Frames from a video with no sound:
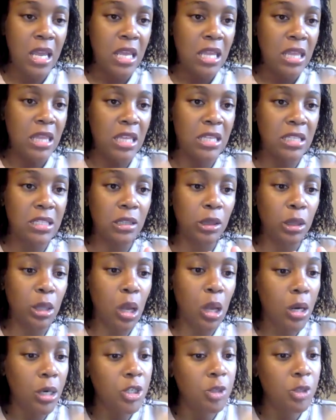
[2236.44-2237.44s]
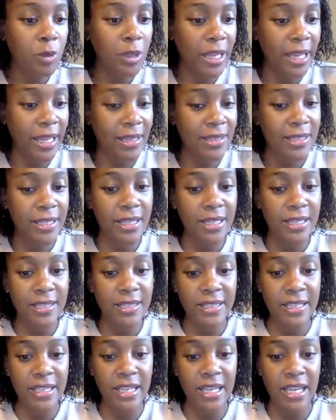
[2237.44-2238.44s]
this large plan to the
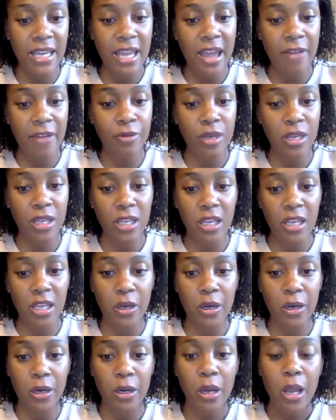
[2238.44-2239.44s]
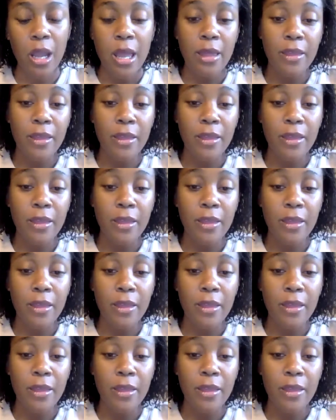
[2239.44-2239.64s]
city every year